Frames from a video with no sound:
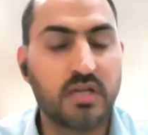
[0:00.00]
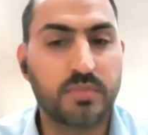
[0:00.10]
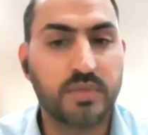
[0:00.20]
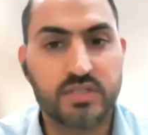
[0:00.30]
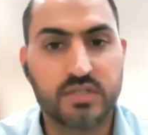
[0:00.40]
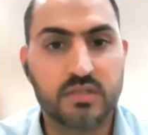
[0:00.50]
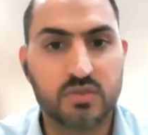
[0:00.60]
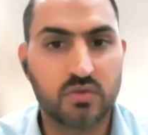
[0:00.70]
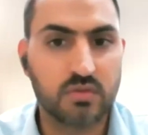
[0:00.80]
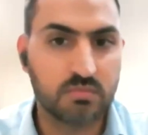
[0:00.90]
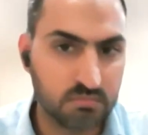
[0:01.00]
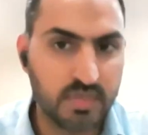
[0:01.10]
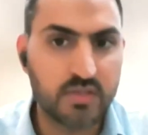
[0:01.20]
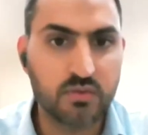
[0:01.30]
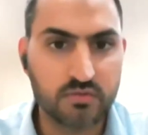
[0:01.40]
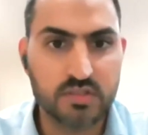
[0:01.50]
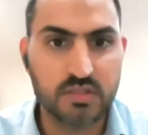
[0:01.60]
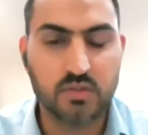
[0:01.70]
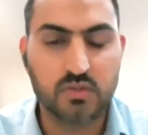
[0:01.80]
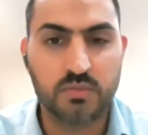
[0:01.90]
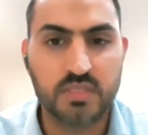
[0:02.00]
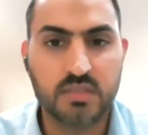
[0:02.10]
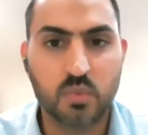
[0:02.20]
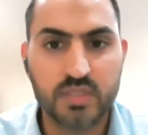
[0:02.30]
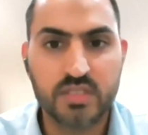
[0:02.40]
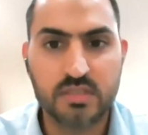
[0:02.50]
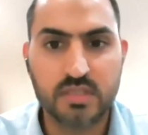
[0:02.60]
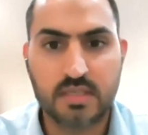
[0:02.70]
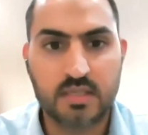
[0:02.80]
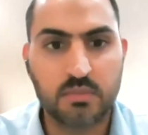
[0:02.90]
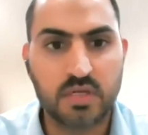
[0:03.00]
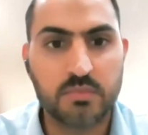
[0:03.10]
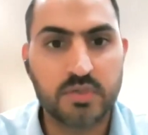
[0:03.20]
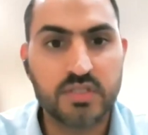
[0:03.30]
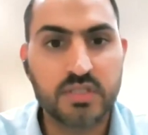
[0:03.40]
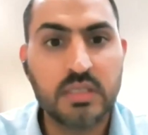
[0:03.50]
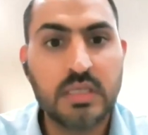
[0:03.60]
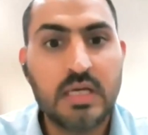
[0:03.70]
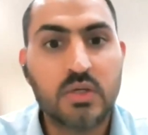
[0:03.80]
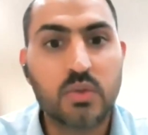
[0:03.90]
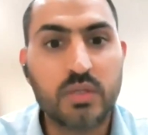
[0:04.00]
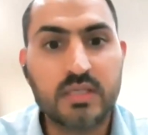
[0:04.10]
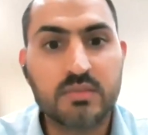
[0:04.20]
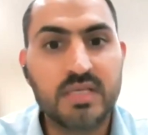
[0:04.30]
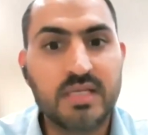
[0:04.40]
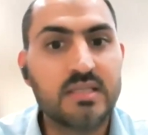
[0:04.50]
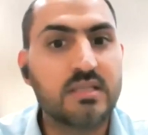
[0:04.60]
blood pressure? So manual versus automated, which is the correct blood pressure? Could it be